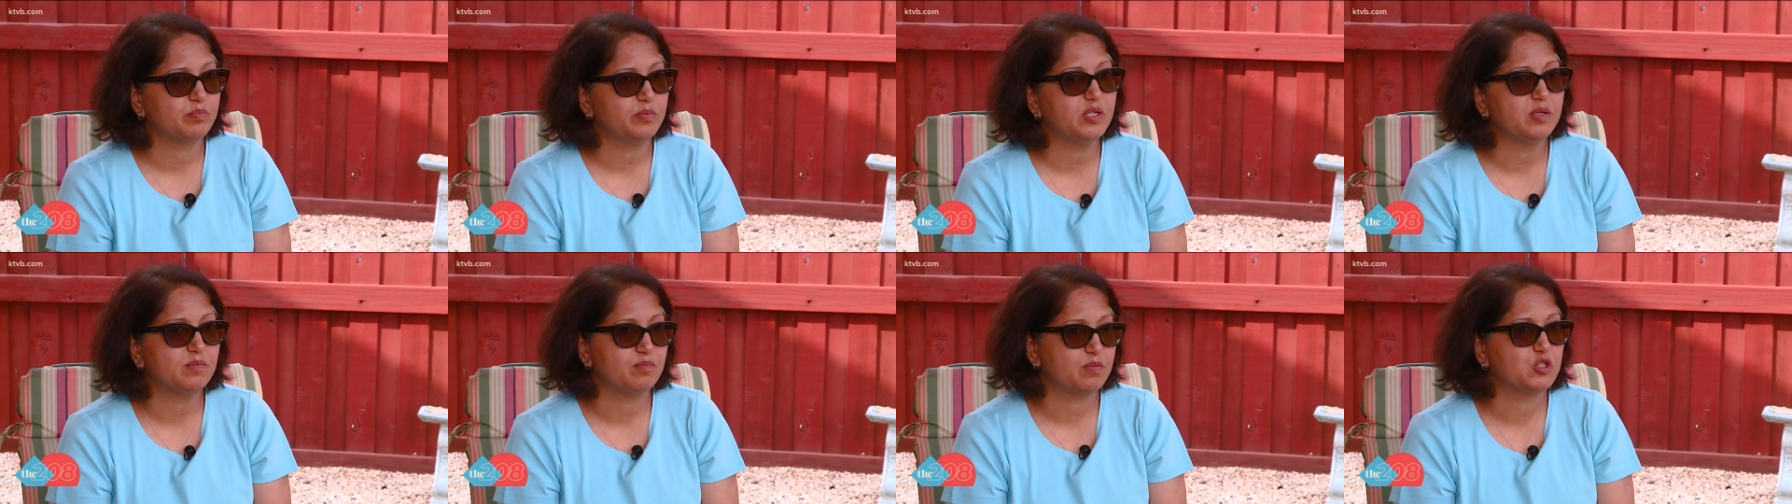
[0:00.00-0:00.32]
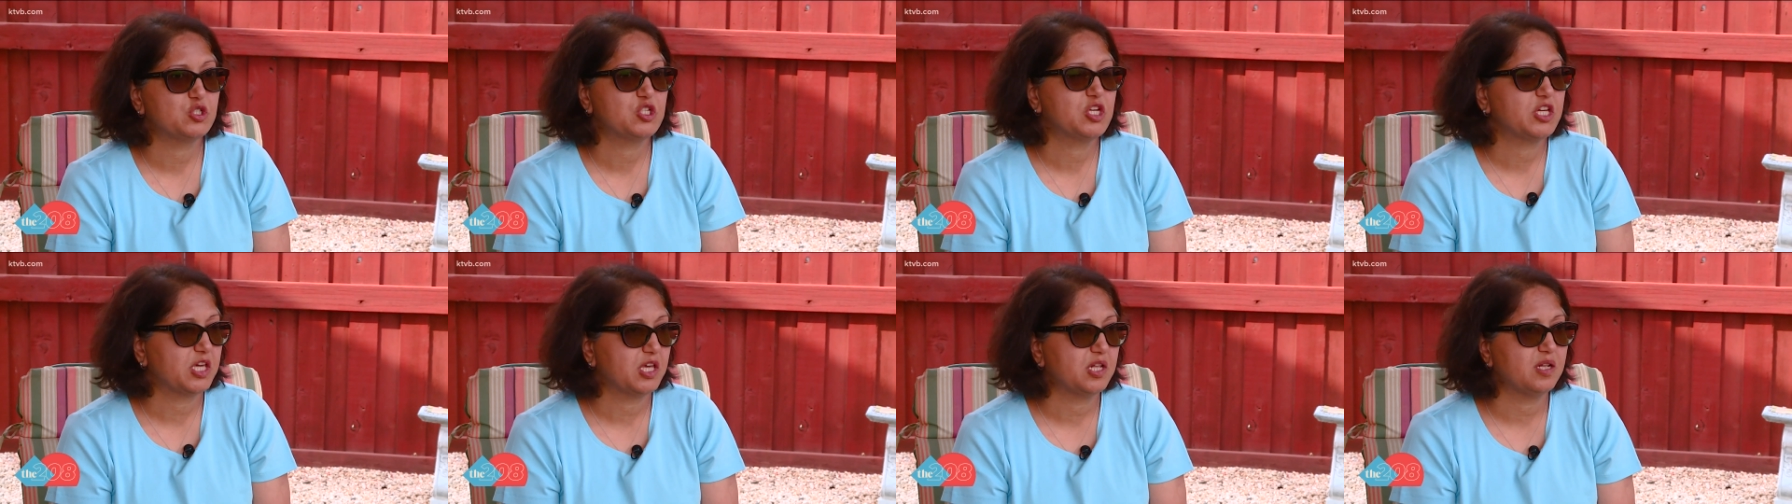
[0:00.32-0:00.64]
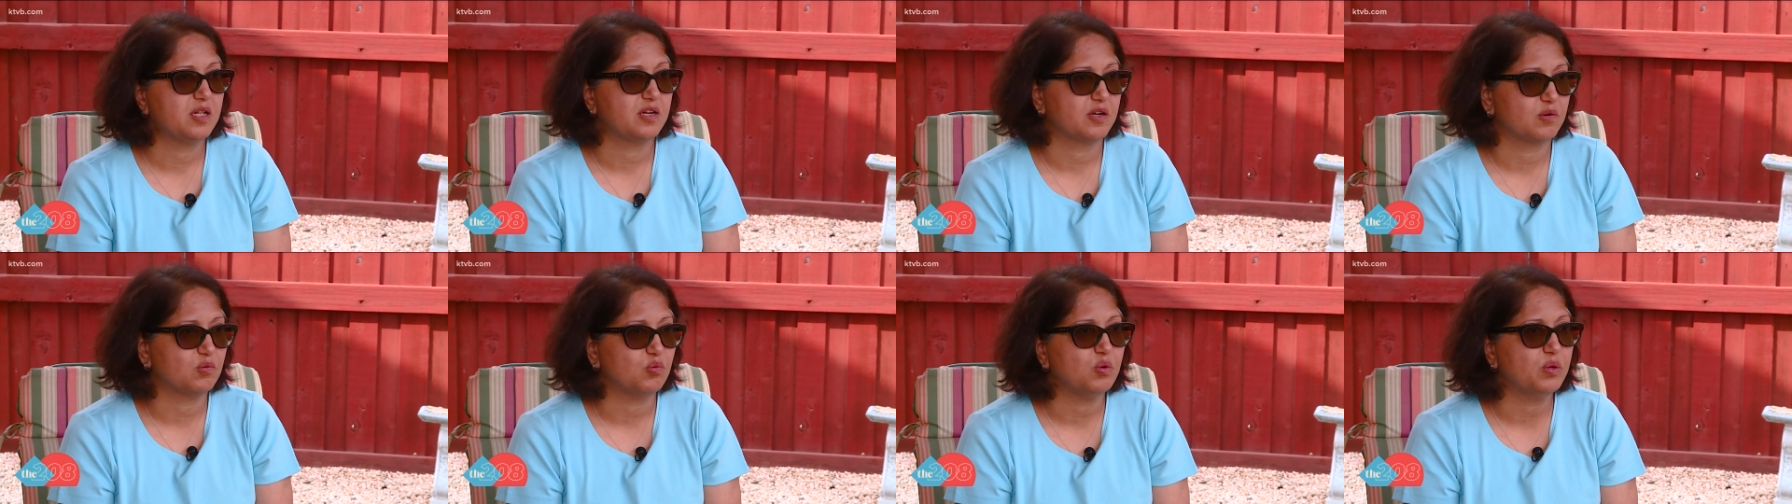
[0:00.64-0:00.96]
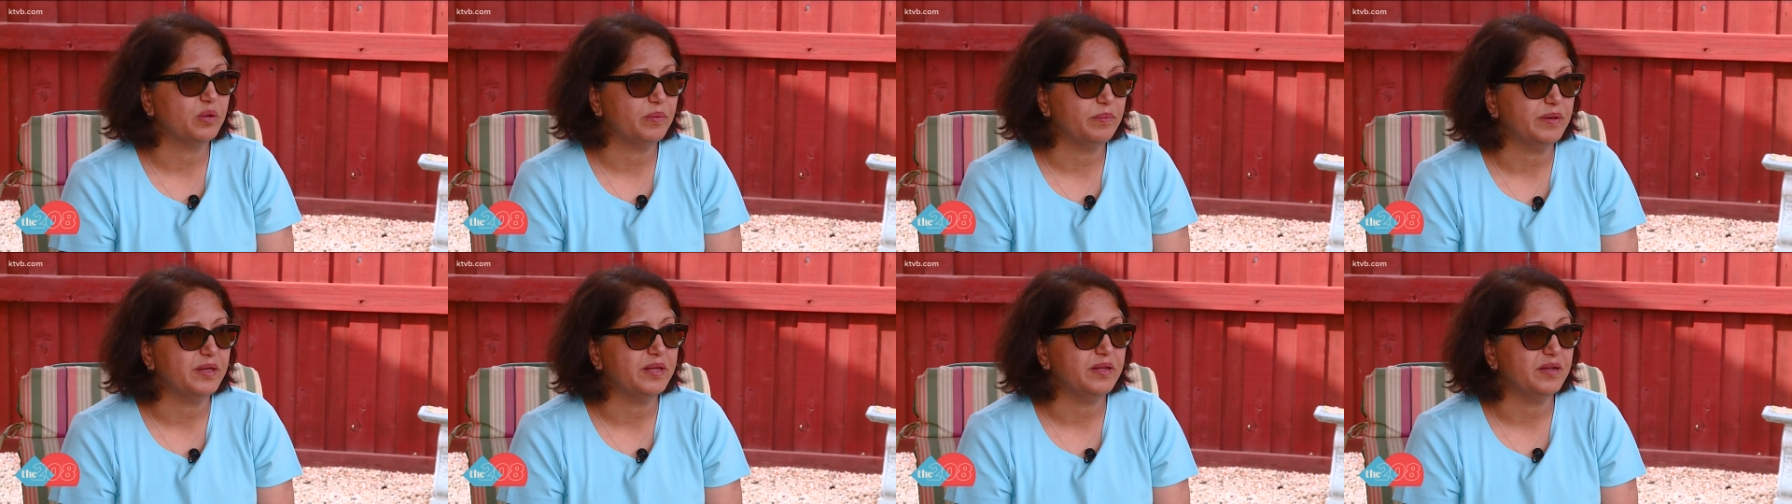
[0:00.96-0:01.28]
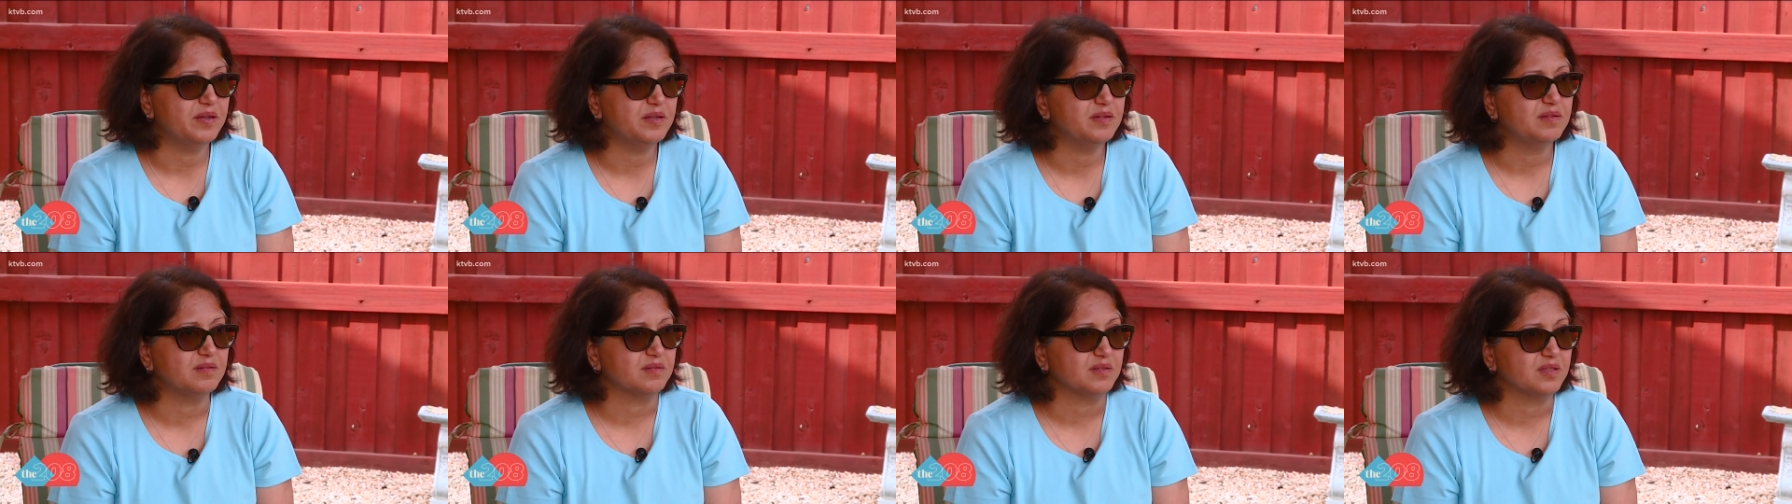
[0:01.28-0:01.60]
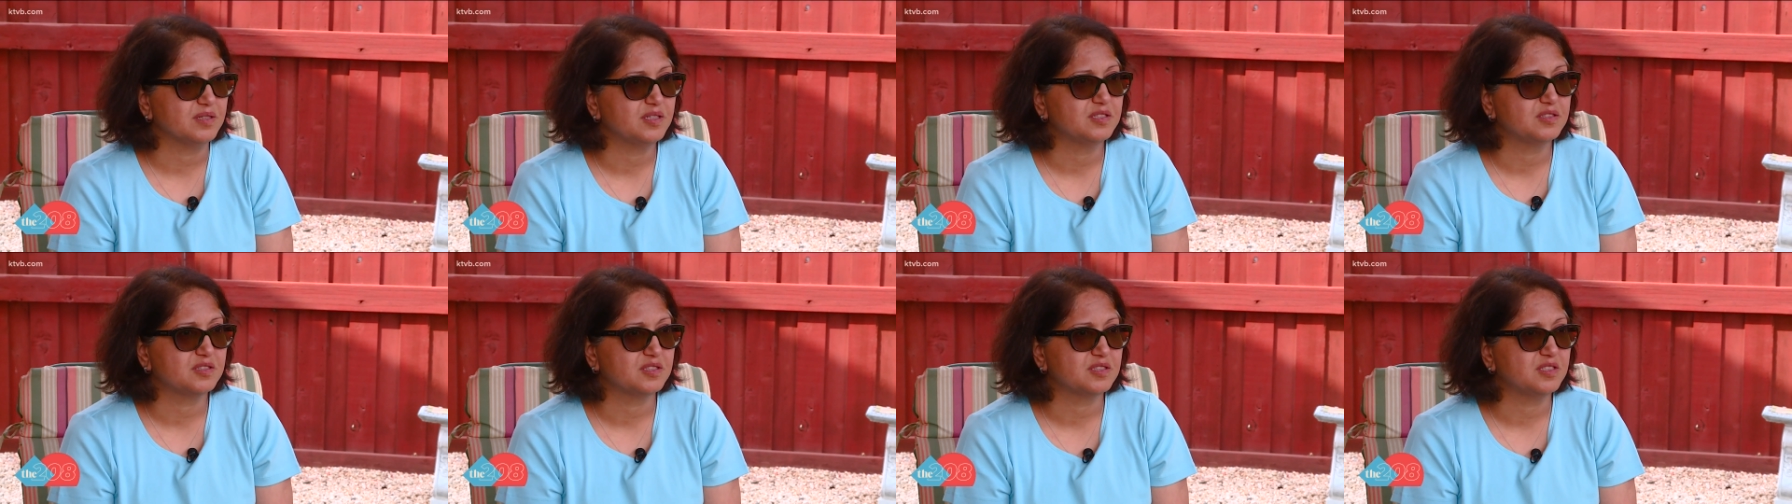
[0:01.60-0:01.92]
in particular, women,
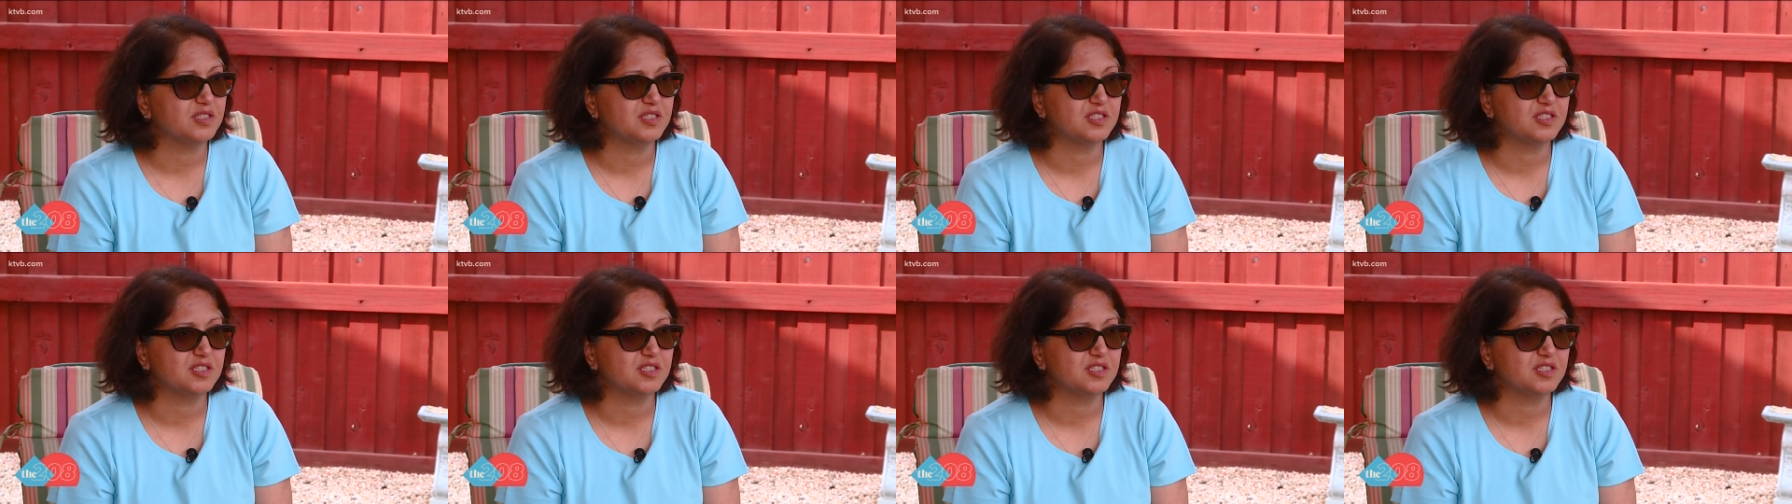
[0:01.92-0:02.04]
it's,